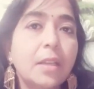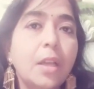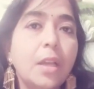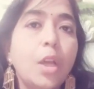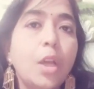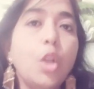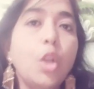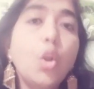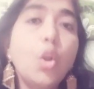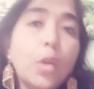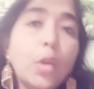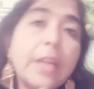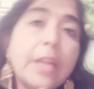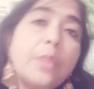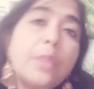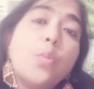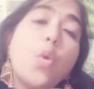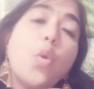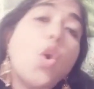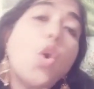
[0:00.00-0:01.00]
Looked at
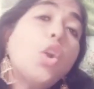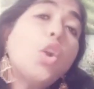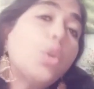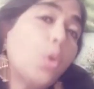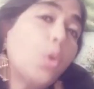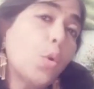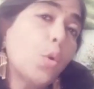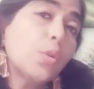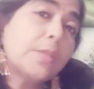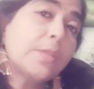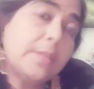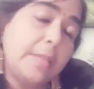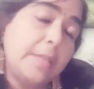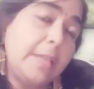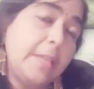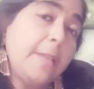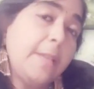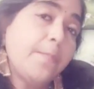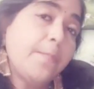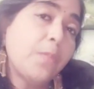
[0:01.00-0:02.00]
more
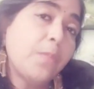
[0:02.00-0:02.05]
closely,